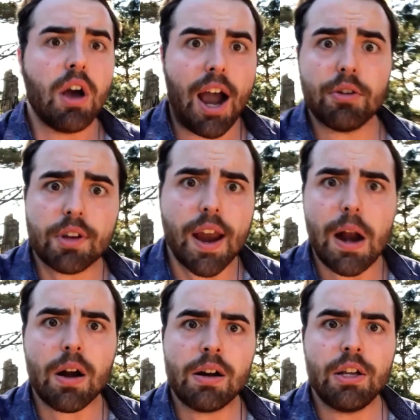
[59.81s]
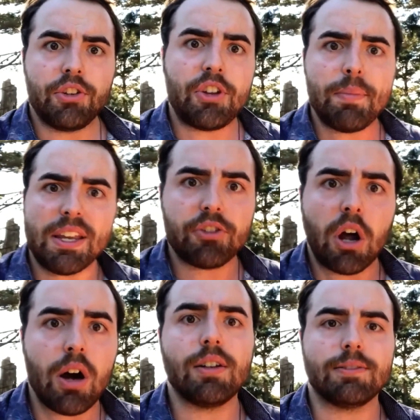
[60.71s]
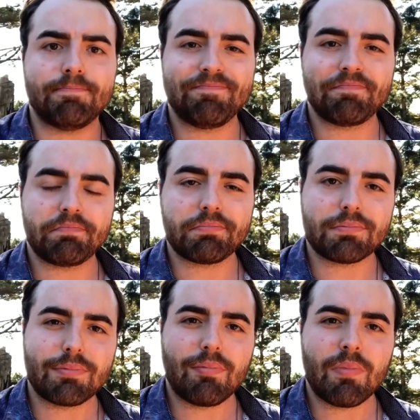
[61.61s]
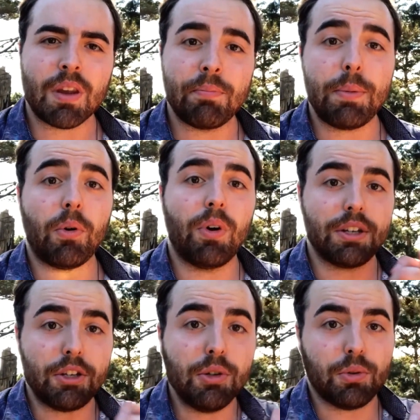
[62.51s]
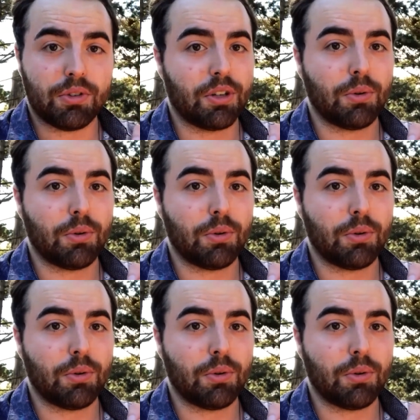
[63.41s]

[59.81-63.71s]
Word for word: I don't care. Sing me a song. People want you